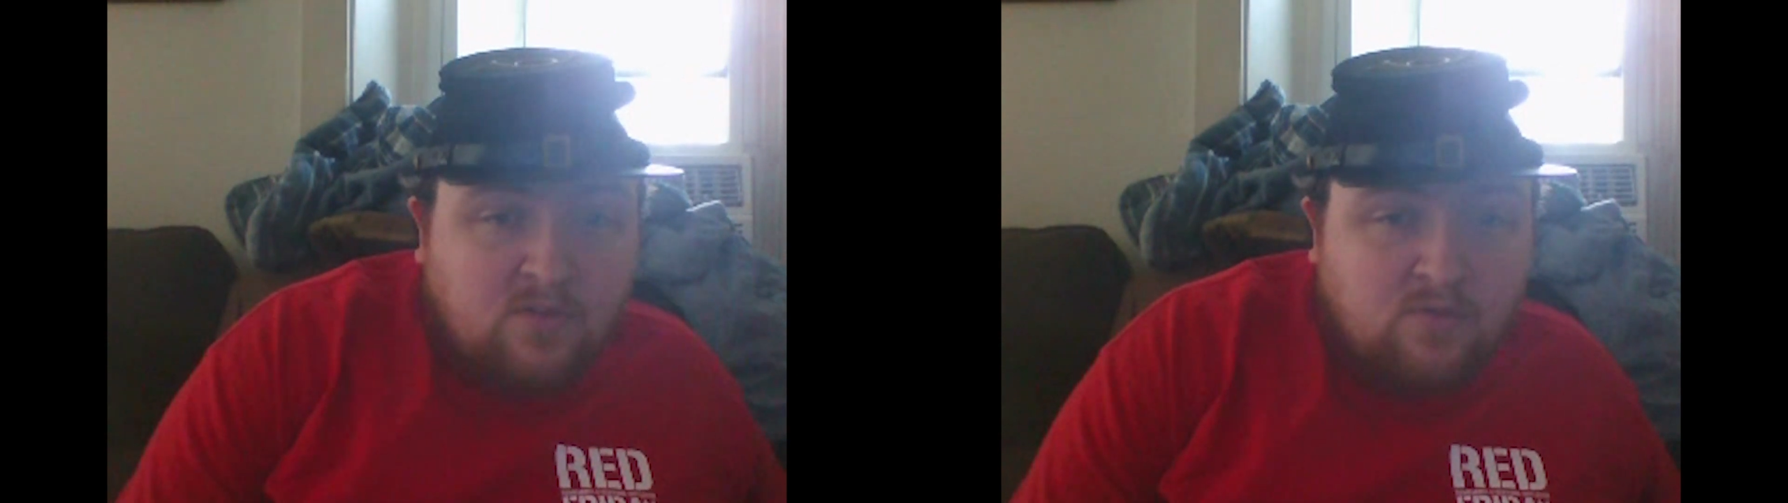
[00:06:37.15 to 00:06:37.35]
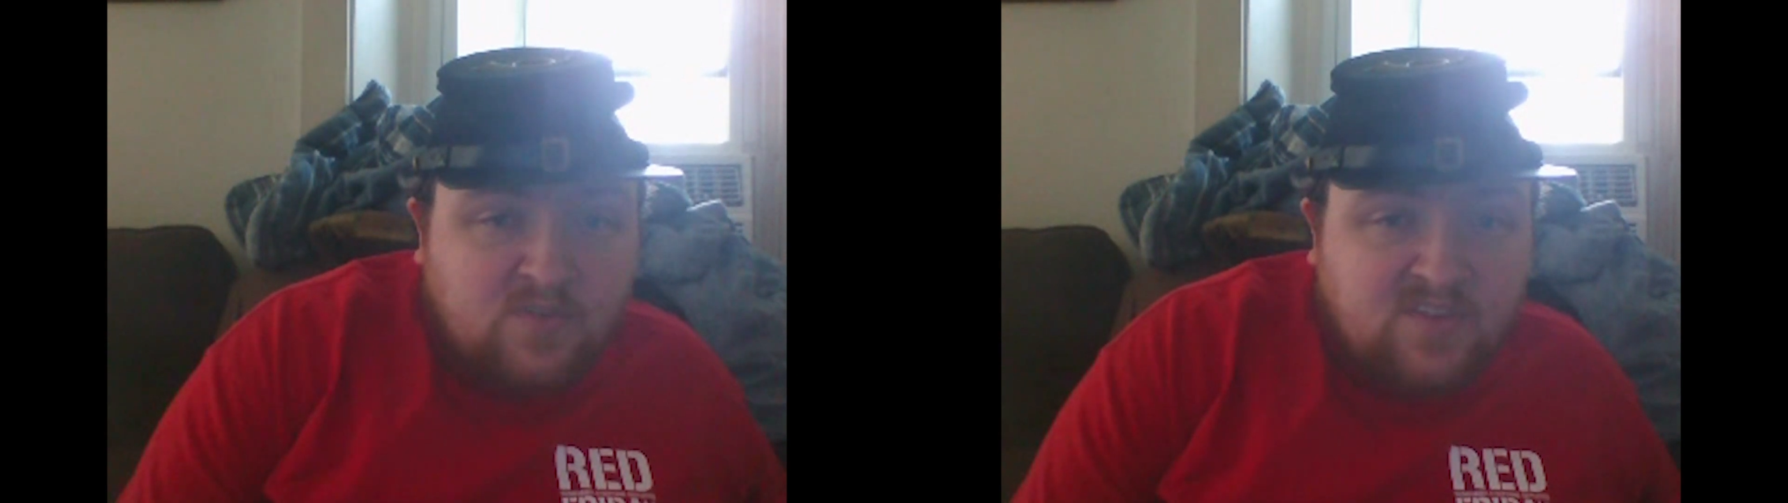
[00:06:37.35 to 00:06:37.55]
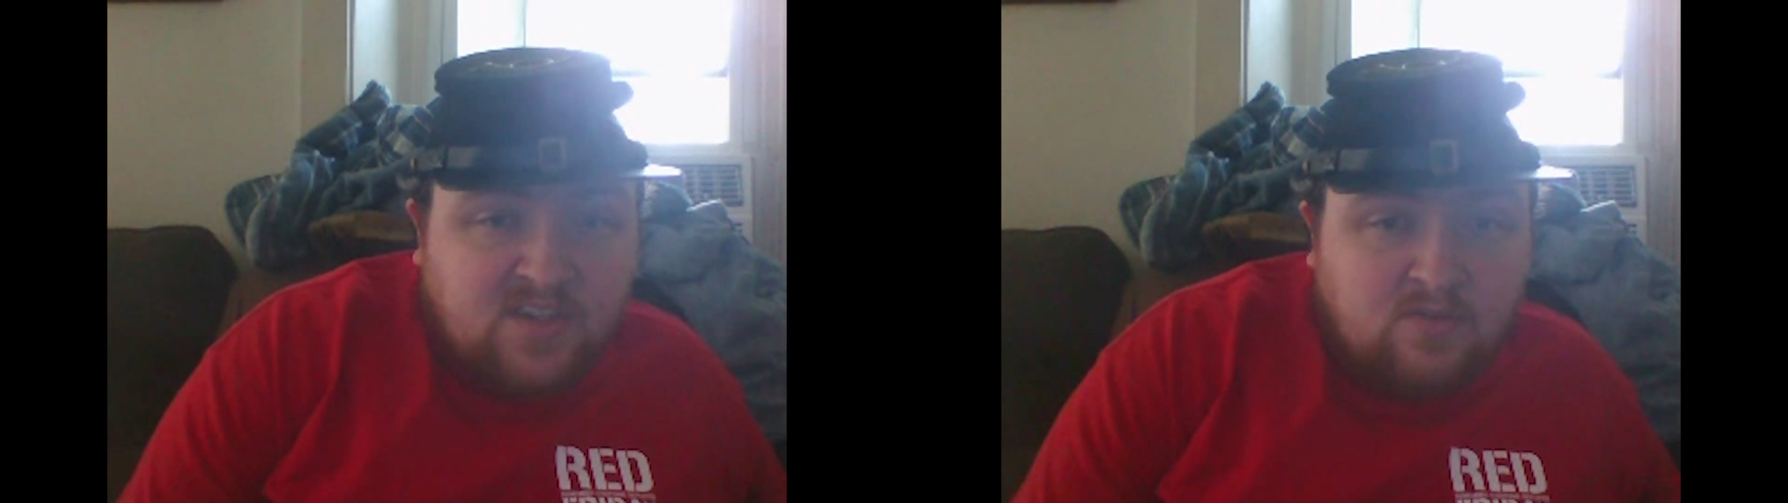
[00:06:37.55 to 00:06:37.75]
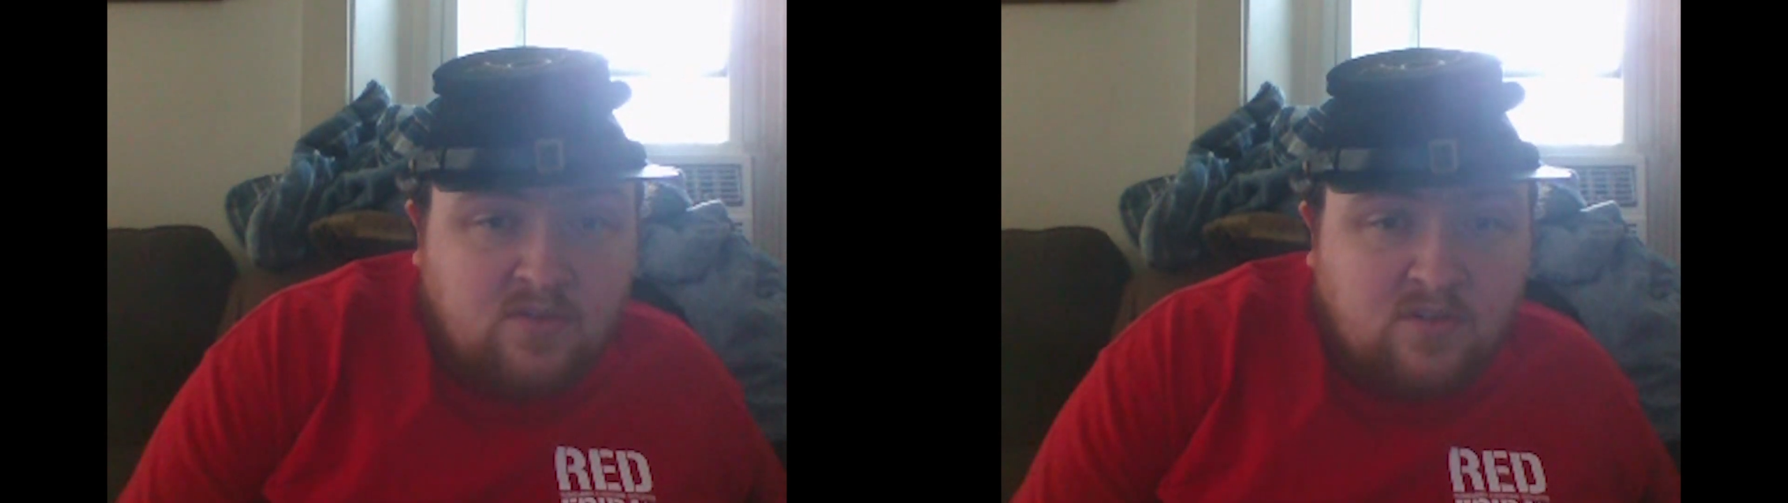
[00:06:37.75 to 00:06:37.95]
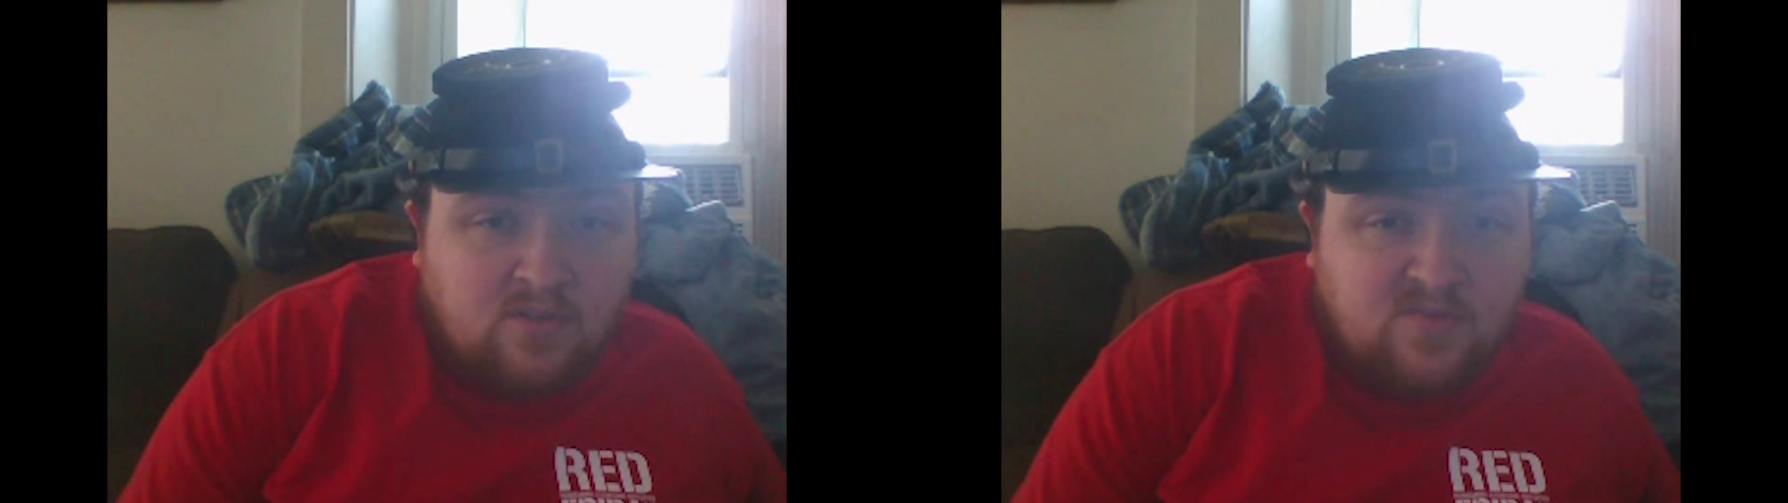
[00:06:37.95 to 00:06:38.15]
who was
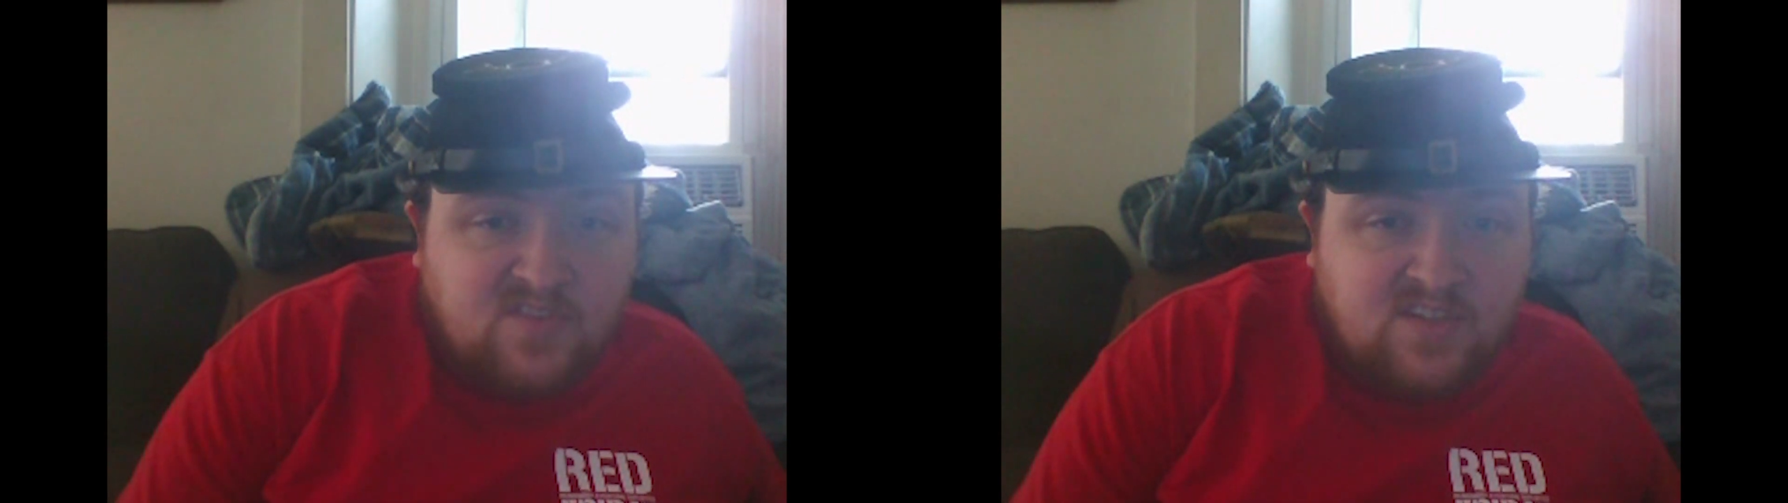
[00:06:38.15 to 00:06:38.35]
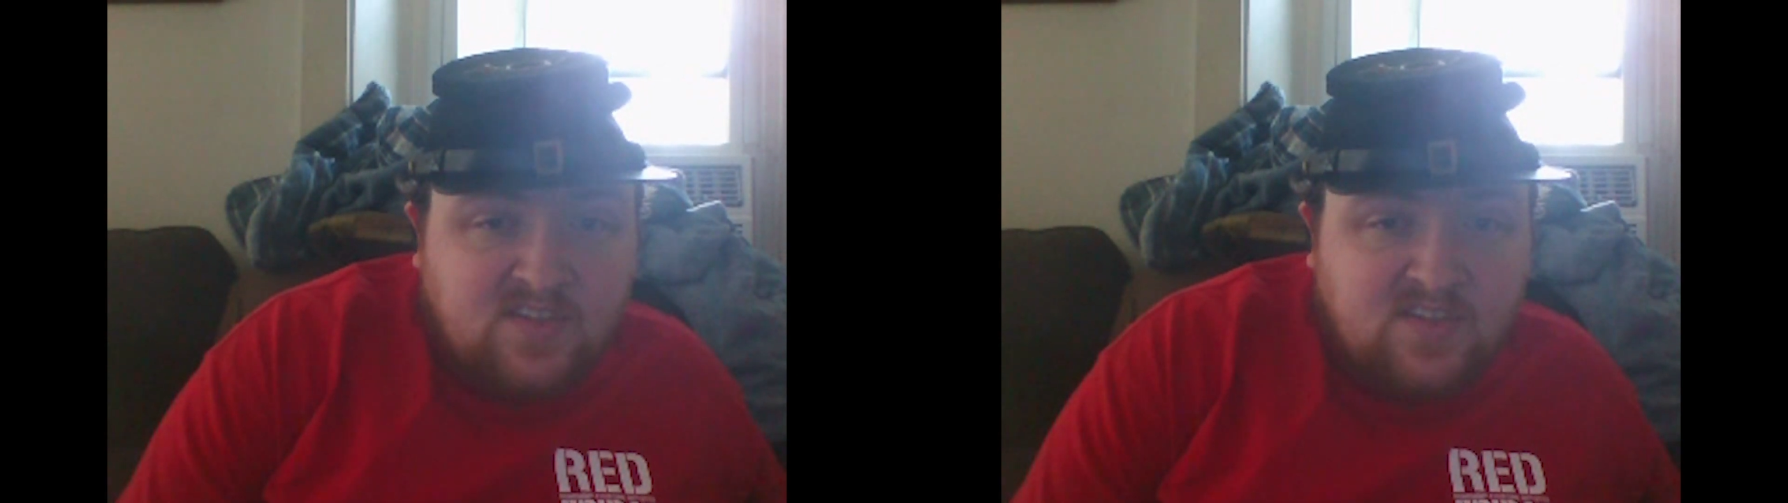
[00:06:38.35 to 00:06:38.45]
killed closely